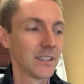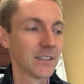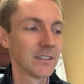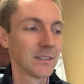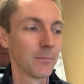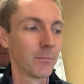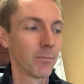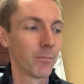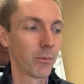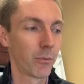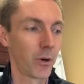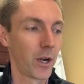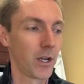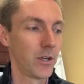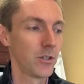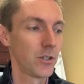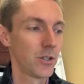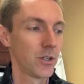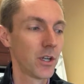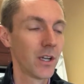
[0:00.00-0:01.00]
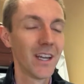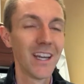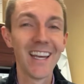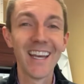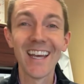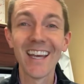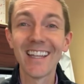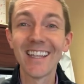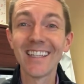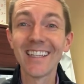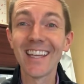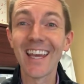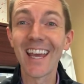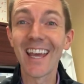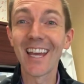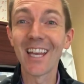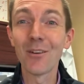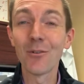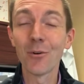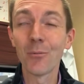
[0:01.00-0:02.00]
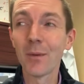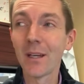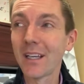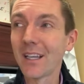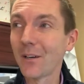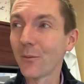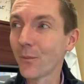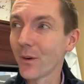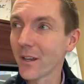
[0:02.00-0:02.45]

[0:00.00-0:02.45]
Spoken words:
It's a brunch. And then the annual meeting.